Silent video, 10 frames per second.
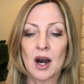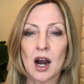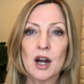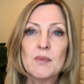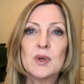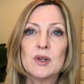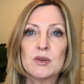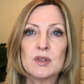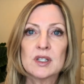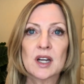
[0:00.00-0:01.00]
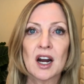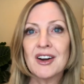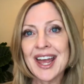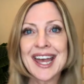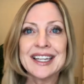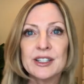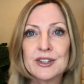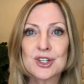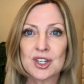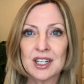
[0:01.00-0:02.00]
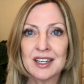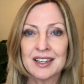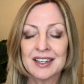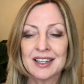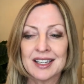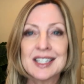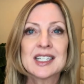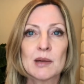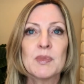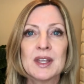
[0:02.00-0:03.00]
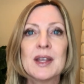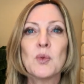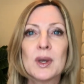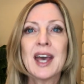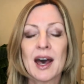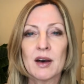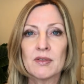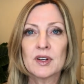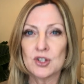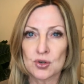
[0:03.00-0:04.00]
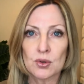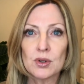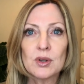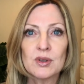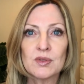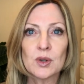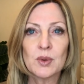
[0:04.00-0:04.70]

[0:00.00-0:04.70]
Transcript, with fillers: Our moods, our energy is something that we have control over.